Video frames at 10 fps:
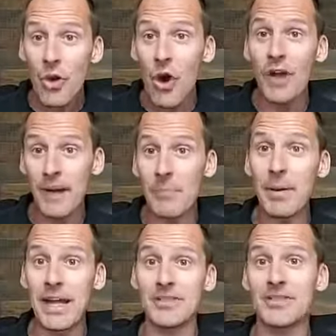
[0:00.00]
on that
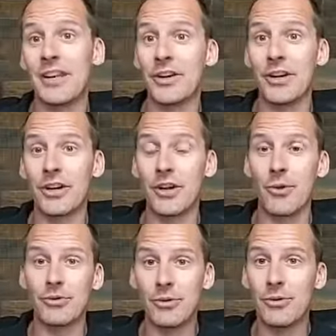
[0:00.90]
page that you're going to go
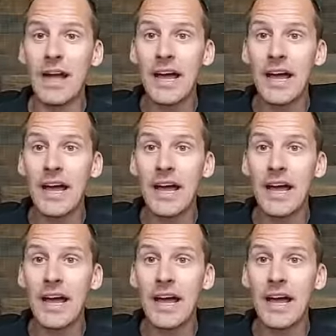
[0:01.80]
to